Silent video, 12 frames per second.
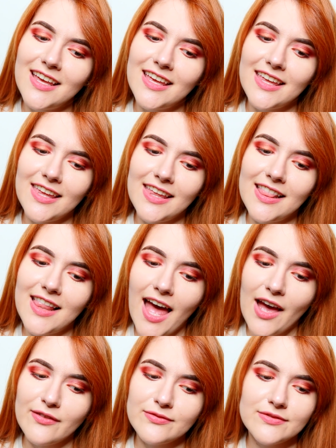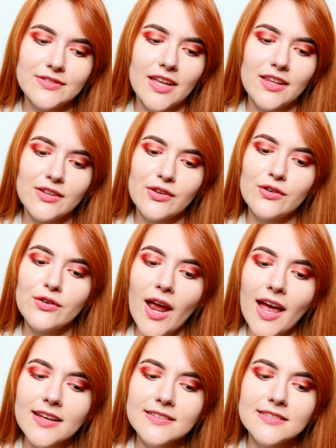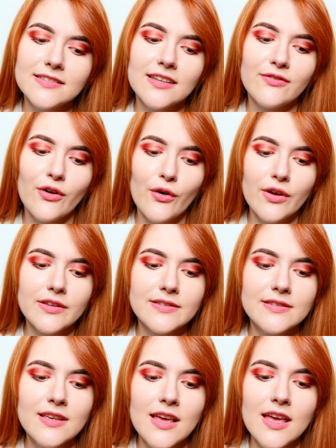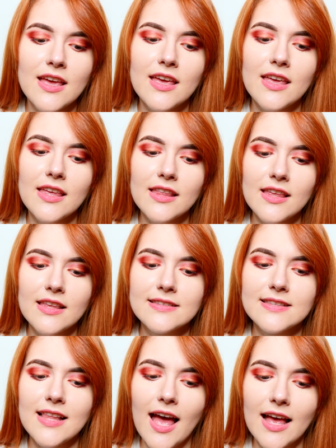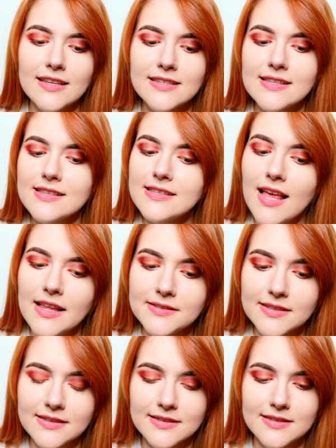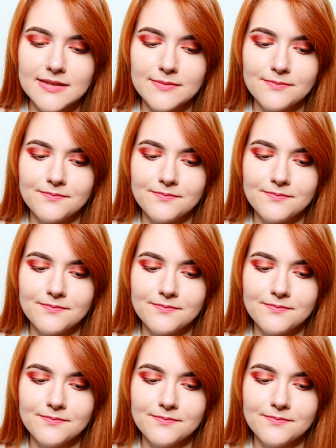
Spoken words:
He laughed and cracked voice in his last sentence.